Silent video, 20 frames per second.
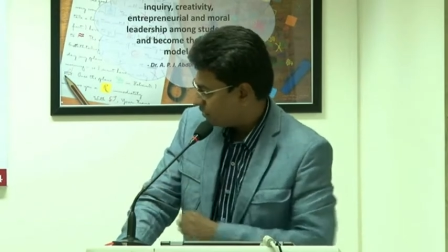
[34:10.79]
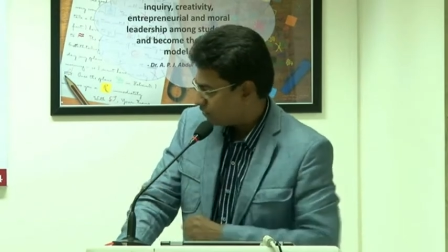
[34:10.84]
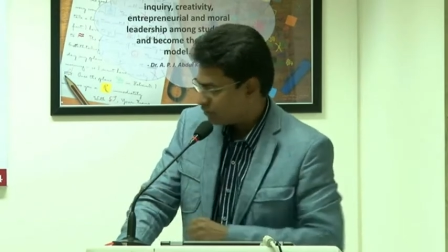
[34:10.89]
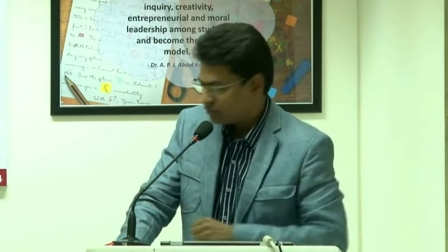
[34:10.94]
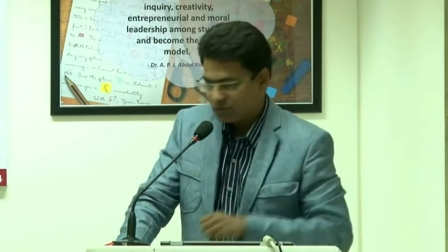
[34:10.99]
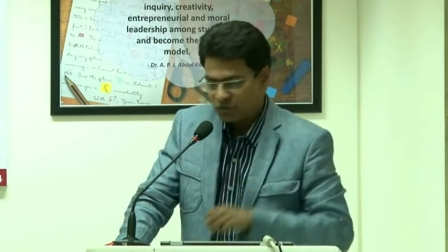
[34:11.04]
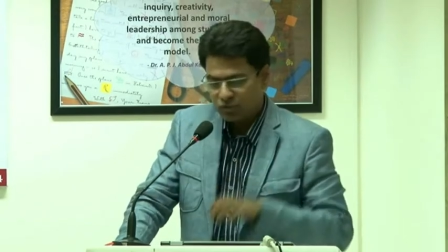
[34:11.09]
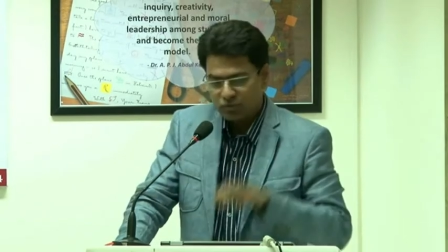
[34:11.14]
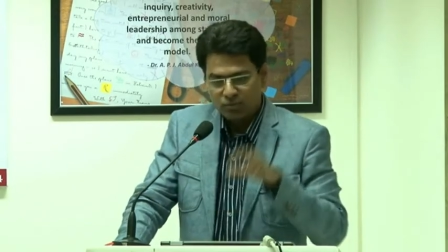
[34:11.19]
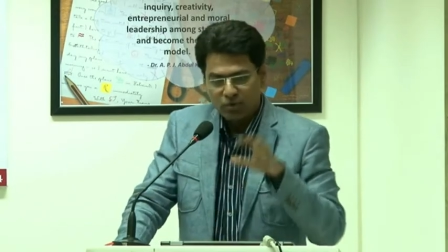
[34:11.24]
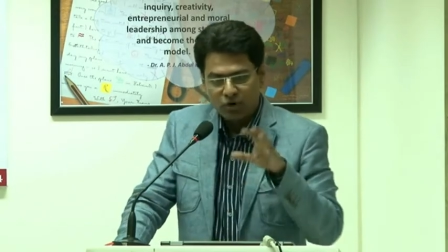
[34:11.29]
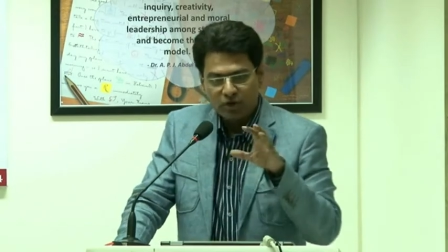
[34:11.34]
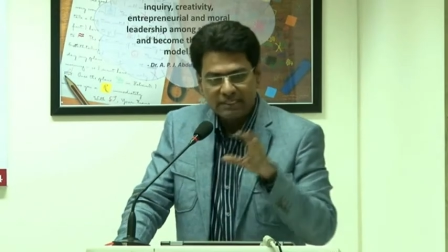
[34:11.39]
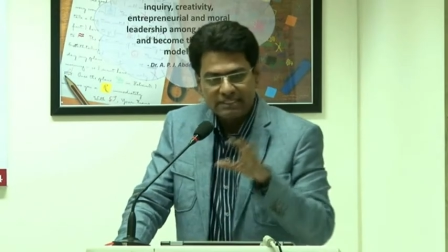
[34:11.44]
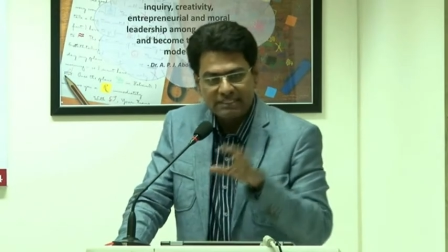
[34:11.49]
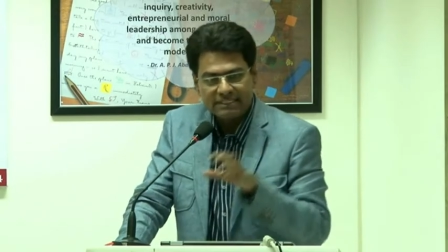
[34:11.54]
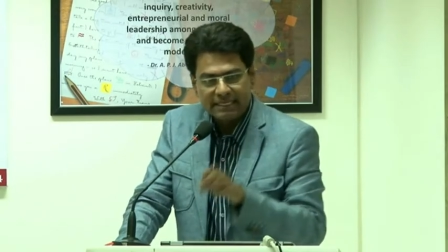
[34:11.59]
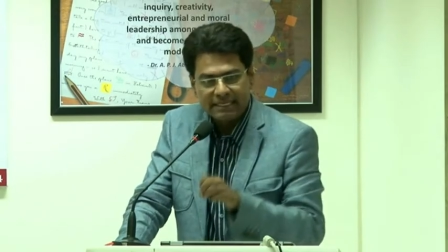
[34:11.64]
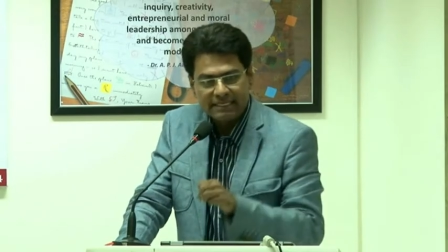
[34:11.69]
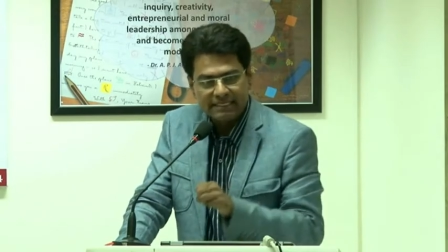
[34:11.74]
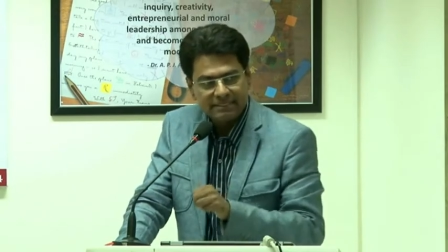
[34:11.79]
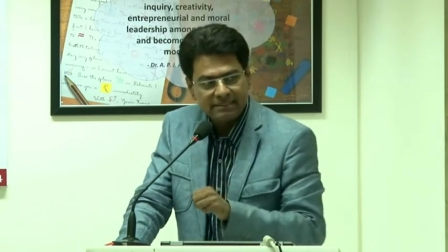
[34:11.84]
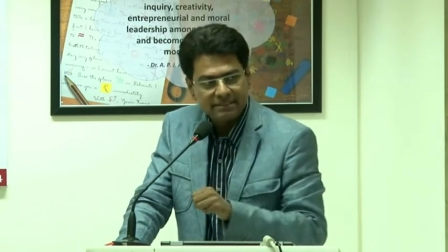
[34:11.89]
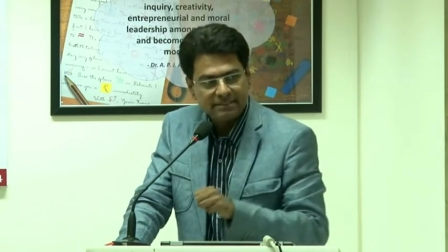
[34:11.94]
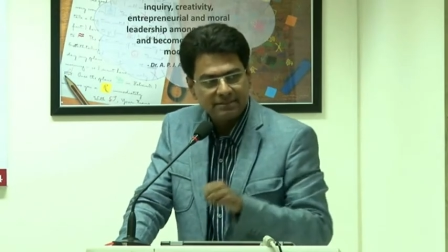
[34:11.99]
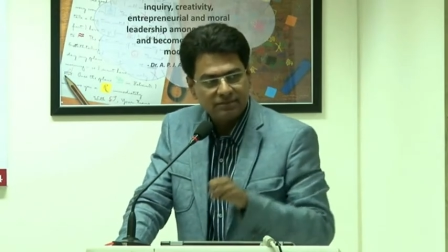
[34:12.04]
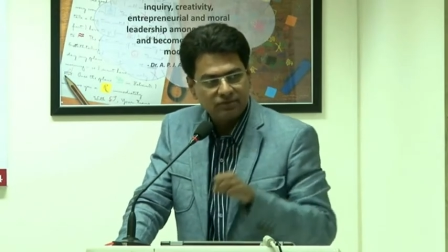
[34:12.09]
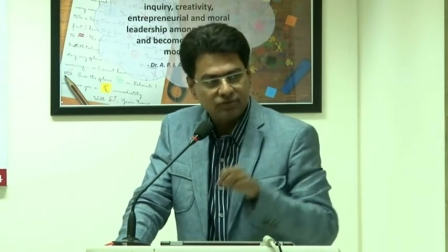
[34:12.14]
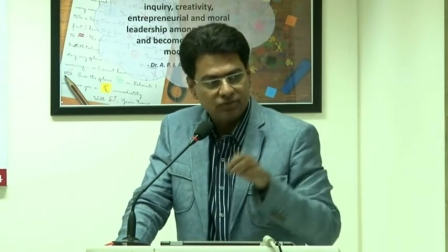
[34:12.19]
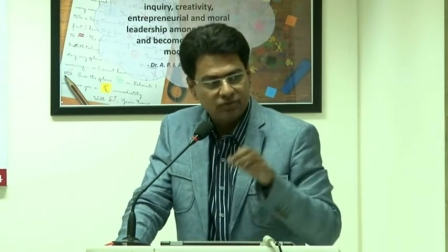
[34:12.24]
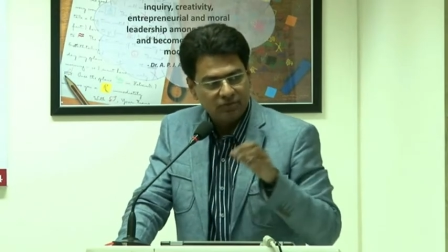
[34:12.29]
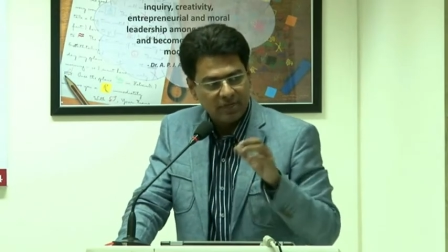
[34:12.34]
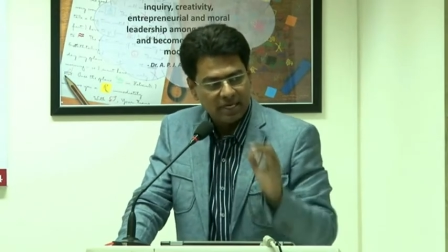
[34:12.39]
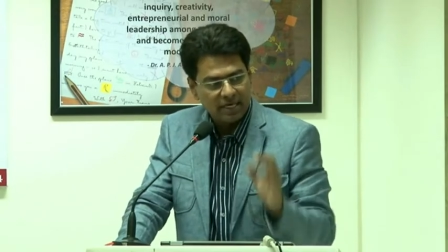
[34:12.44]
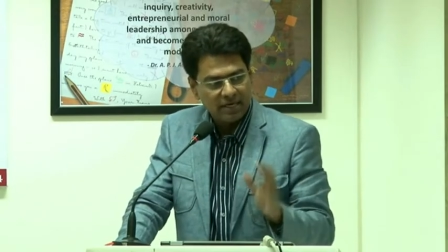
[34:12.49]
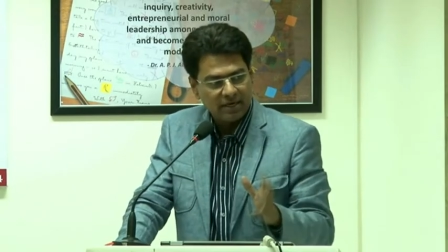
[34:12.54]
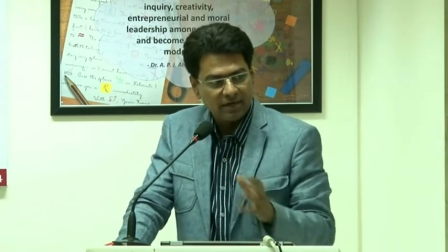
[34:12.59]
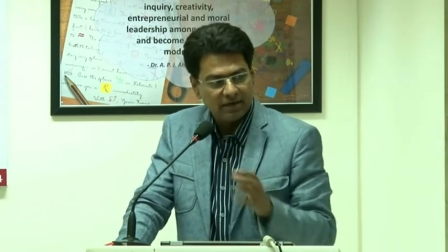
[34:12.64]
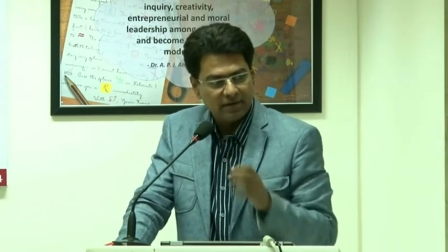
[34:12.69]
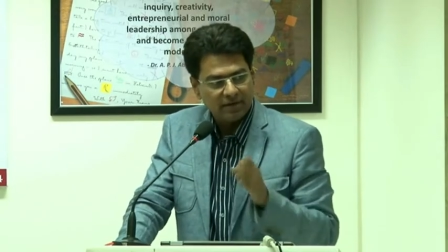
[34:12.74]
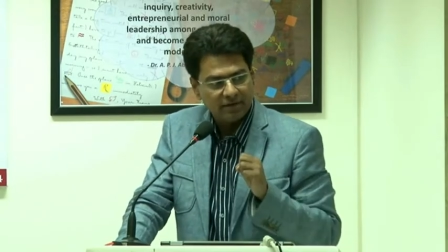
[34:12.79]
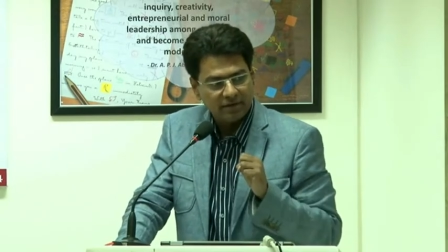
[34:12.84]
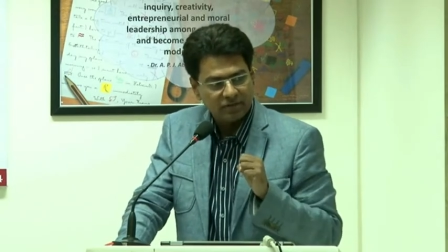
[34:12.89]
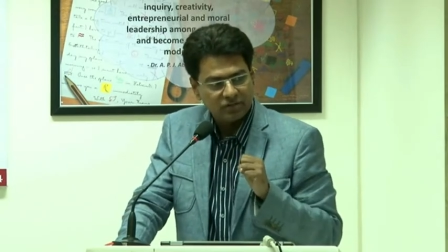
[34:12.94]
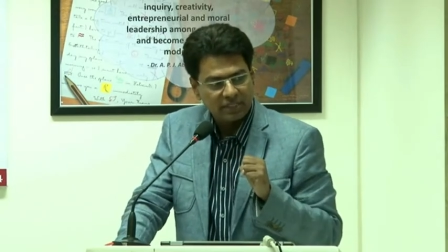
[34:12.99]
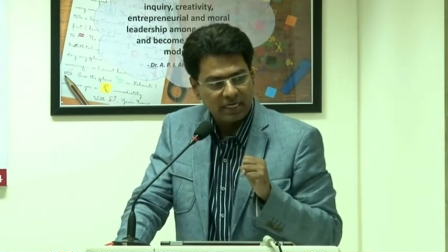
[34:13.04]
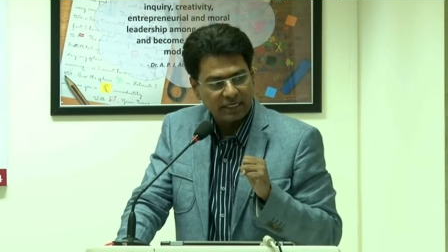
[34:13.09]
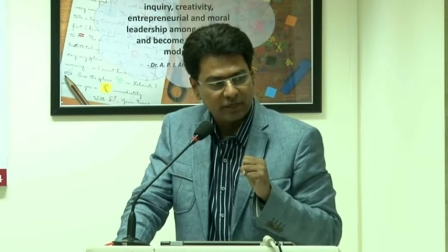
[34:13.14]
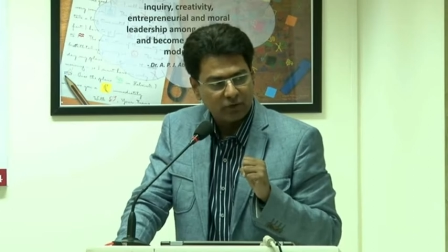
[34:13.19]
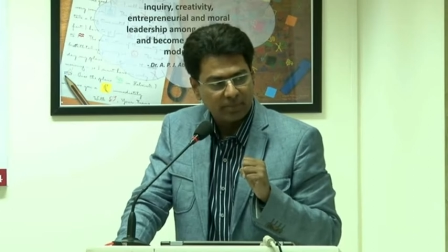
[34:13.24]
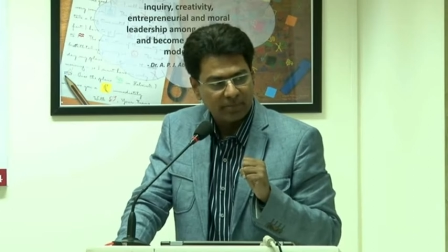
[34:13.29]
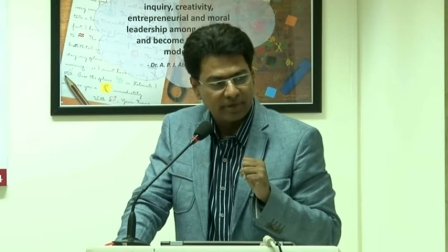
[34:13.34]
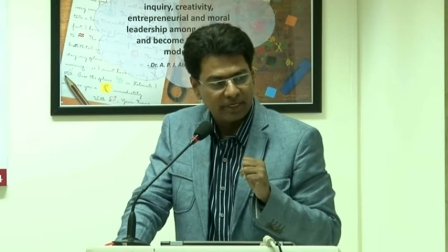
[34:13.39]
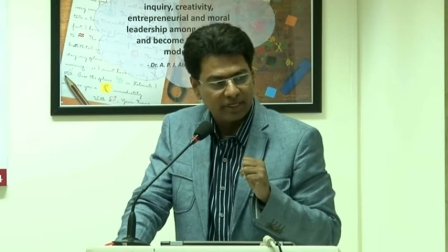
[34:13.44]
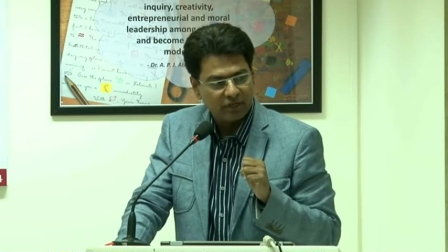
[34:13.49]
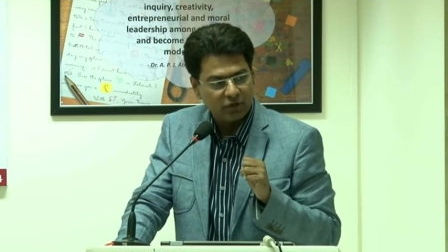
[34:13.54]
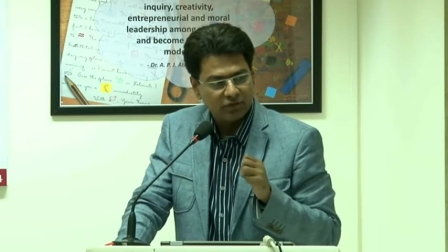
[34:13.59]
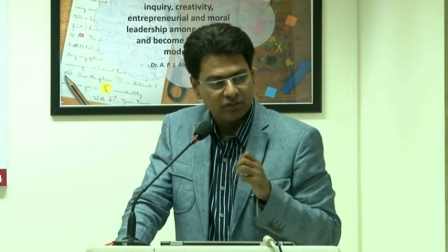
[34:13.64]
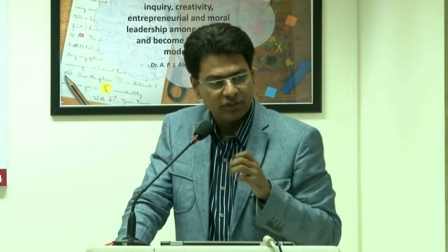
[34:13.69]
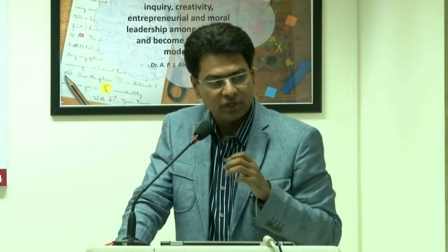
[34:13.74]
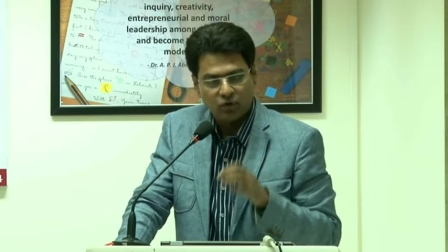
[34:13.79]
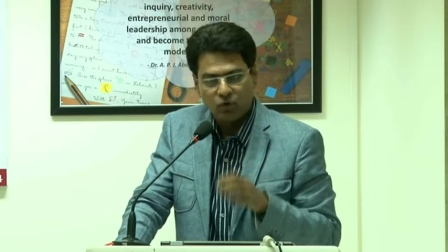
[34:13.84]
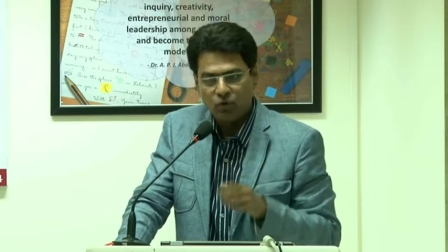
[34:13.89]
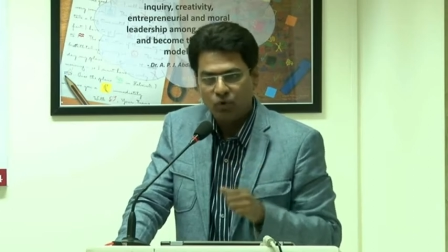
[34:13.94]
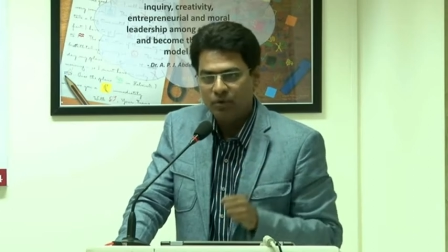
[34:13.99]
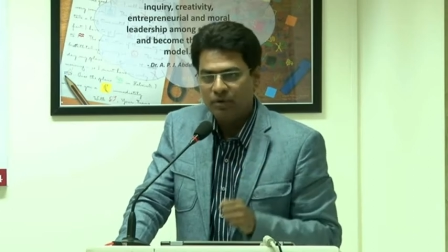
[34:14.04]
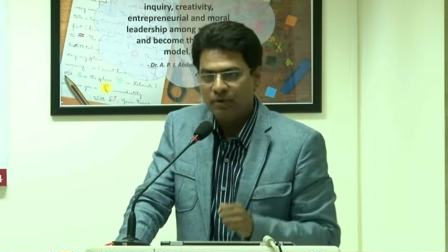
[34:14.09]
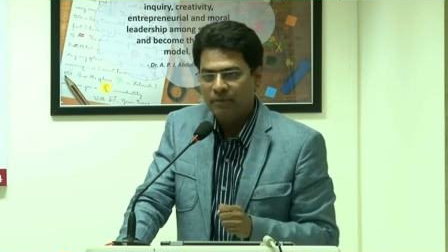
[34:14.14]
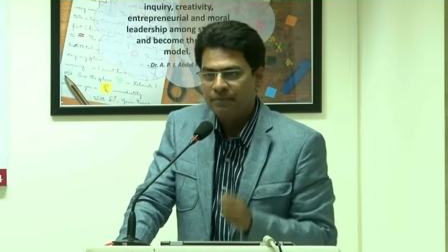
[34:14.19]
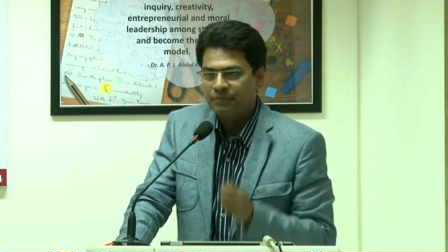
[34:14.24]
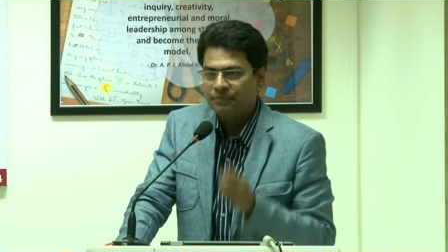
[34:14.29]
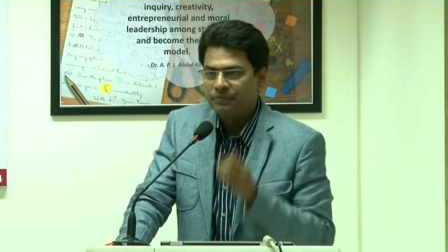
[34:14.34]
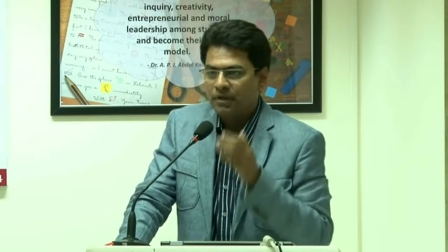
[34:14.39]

you know, small cells, they uh, start operating on their own.